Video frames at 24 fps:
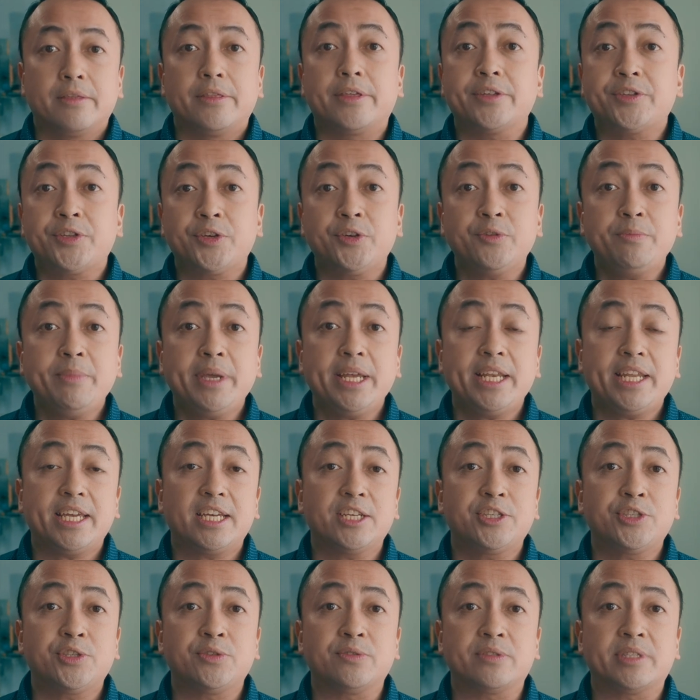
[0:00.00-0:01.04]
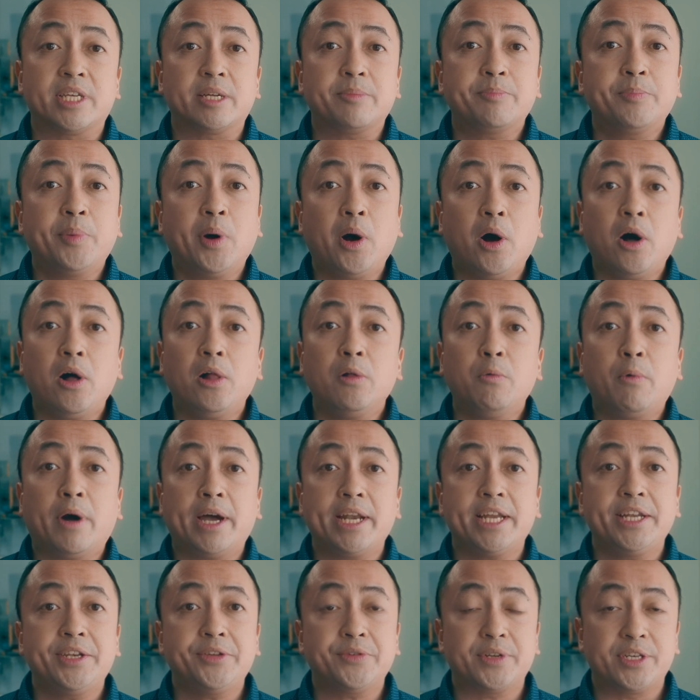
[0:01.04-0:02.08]
The two main issues that Paul
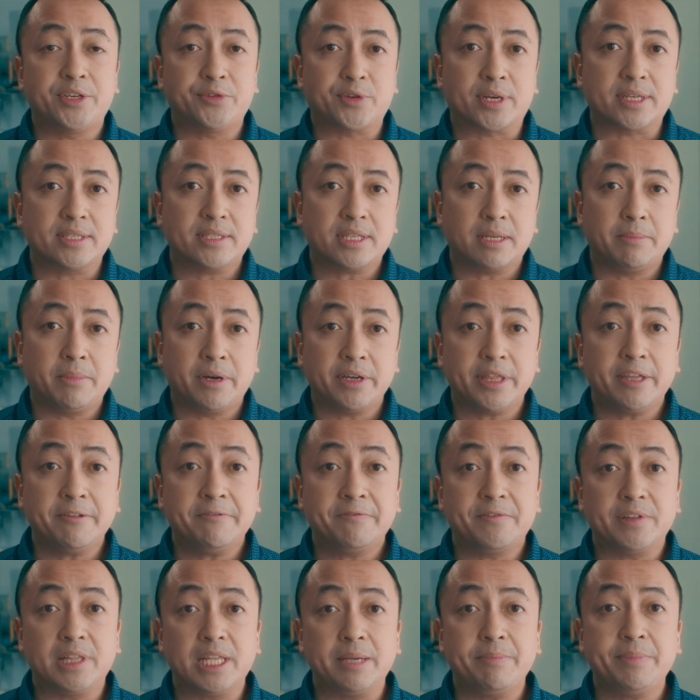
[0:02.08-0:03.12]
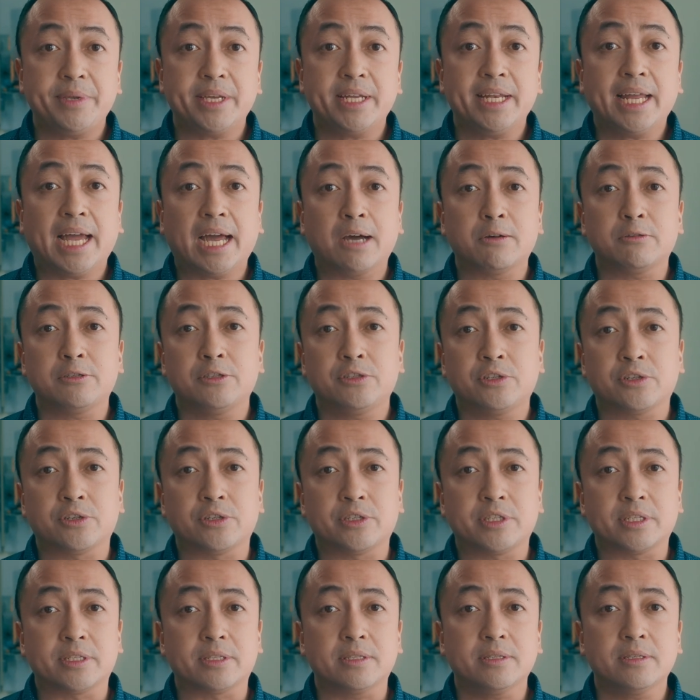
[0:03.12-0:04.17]
wanted to address among the Philippian house
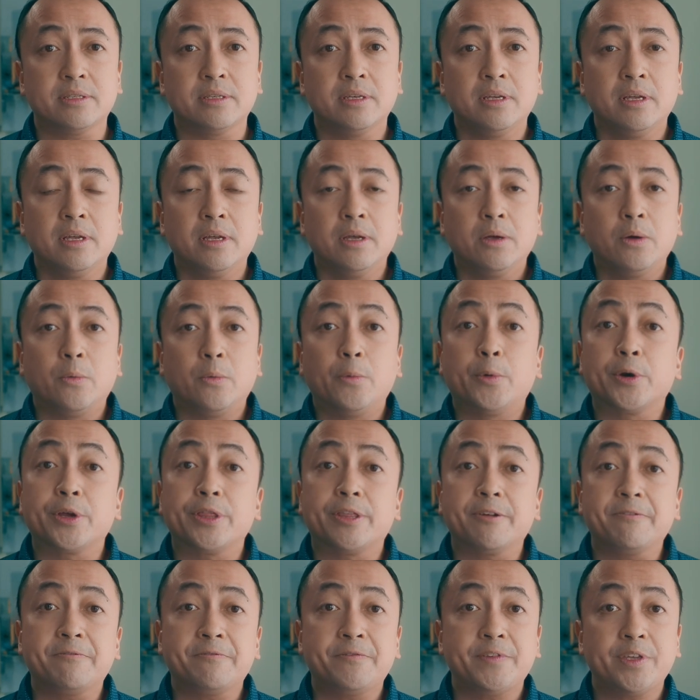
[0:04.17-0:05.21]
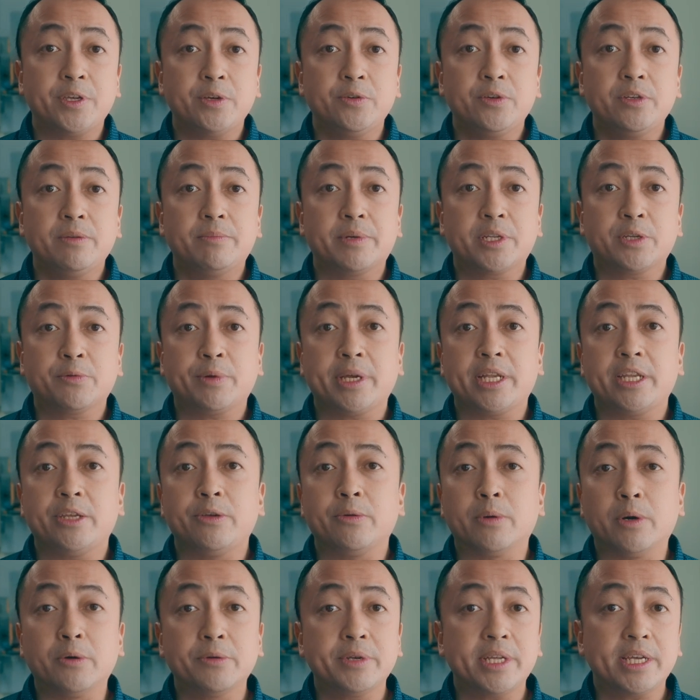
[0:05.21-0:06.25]
churches were the feud between
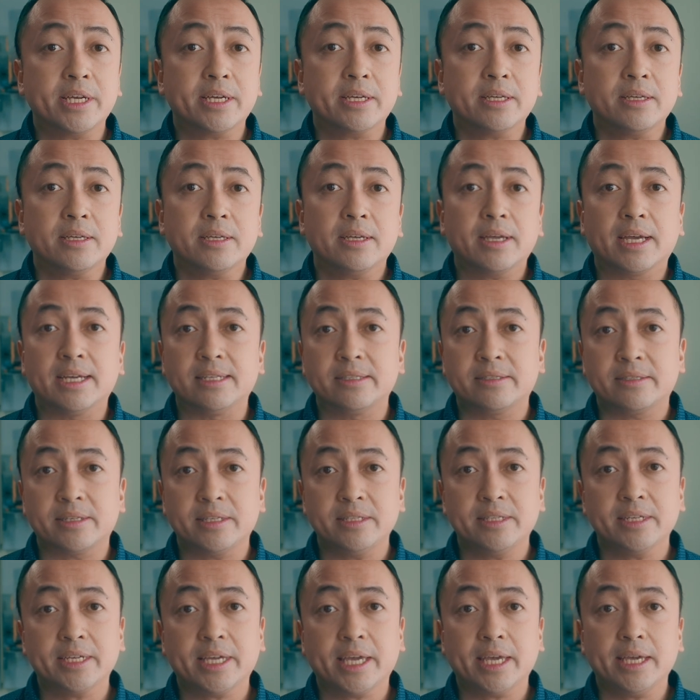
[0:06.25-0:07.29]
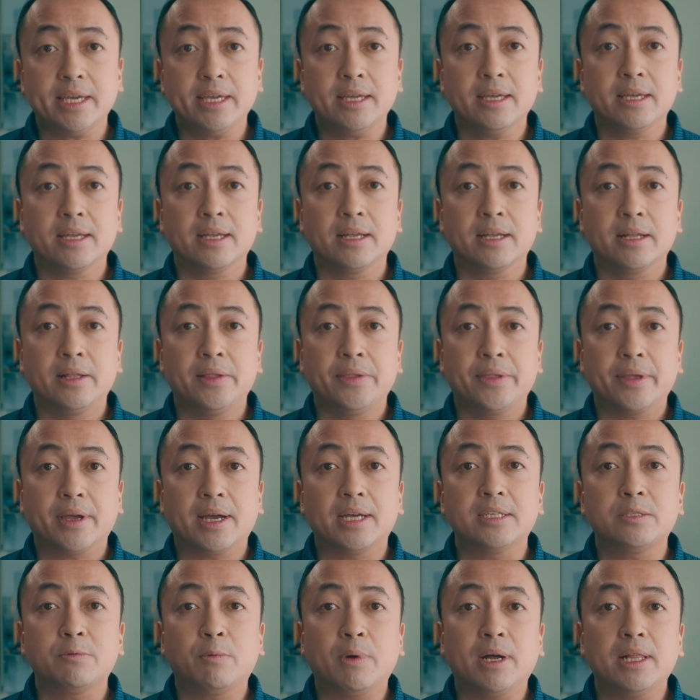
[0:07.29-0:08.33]
Euodia and Syntyche,
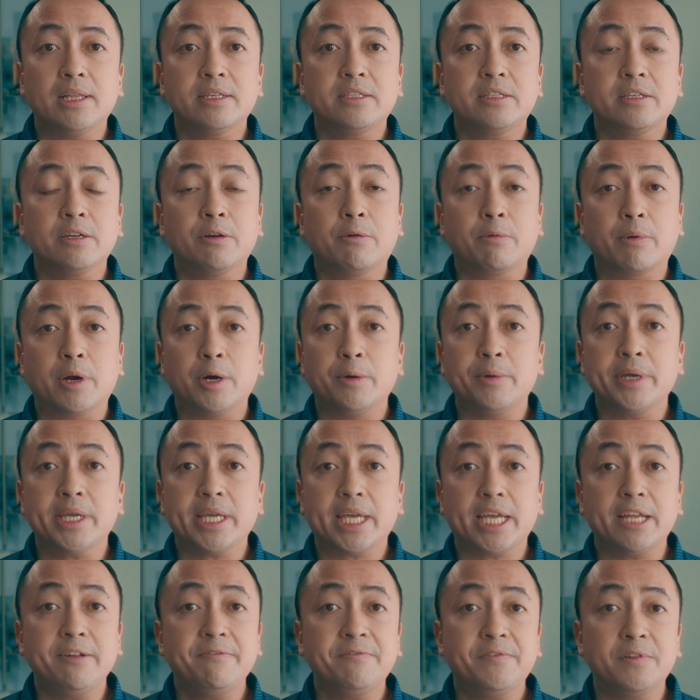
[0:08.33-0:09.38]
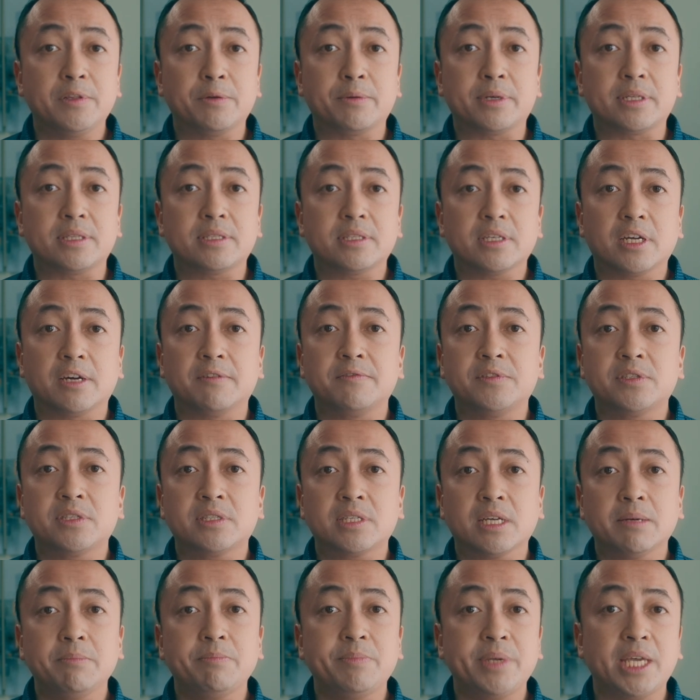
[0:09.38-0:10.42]
as well as the growing influence of
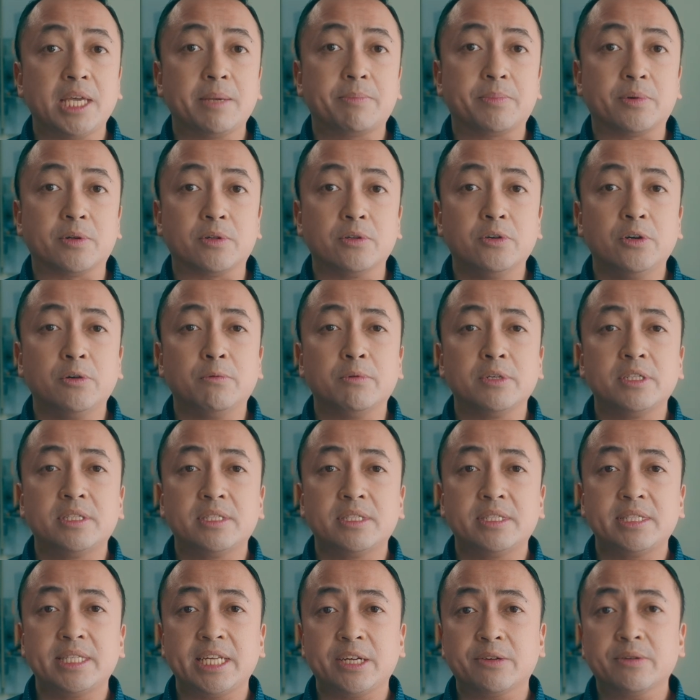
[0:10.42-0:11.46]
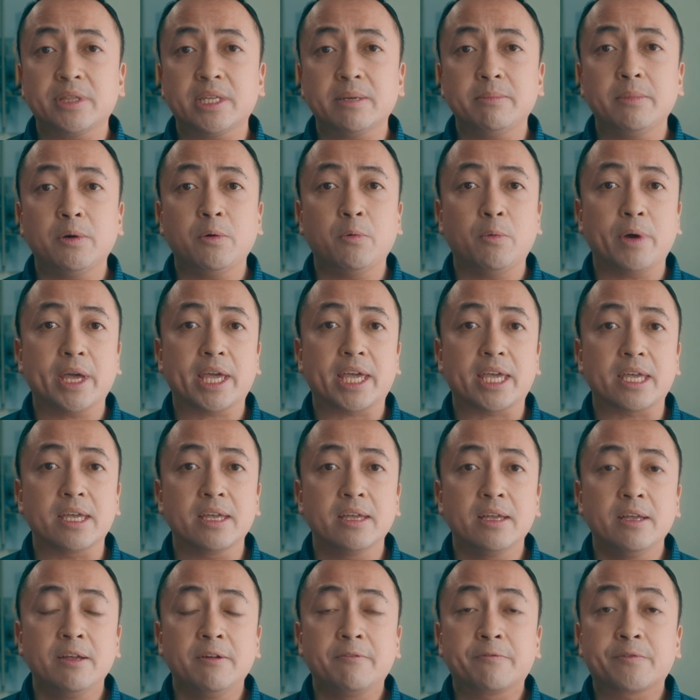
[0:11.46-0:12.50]
some people who would steer them away
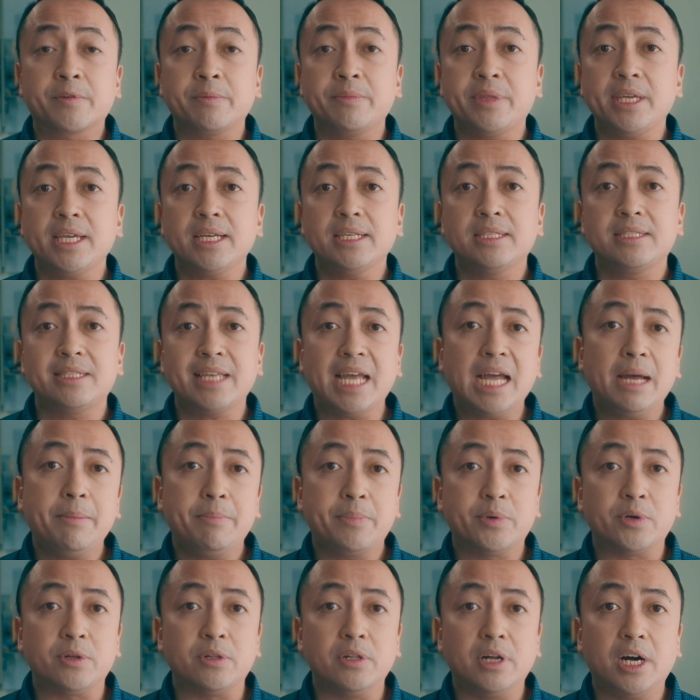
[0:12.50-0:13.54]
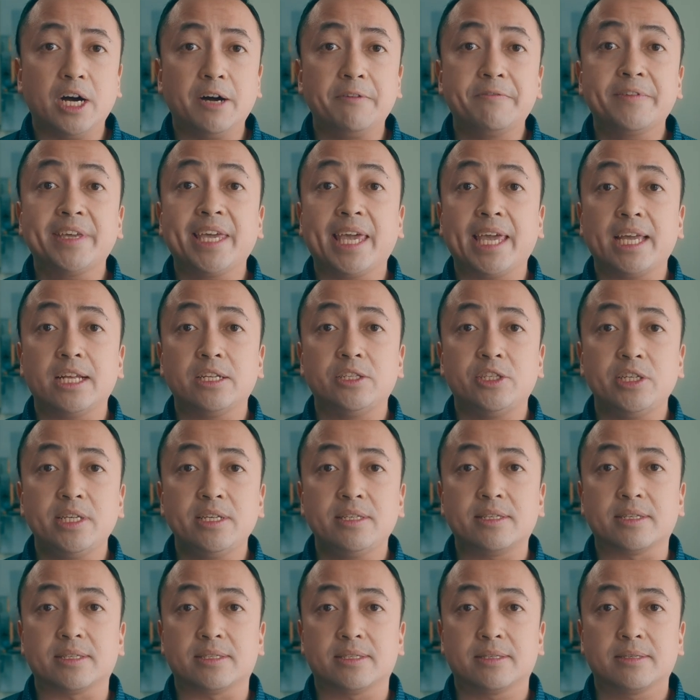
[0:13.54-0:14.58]
from the example of King
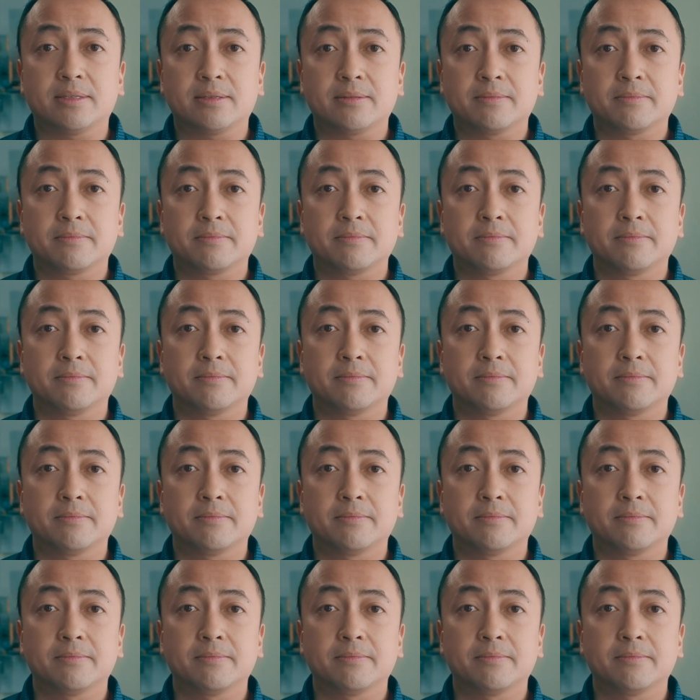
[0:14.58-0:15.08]
Jesus.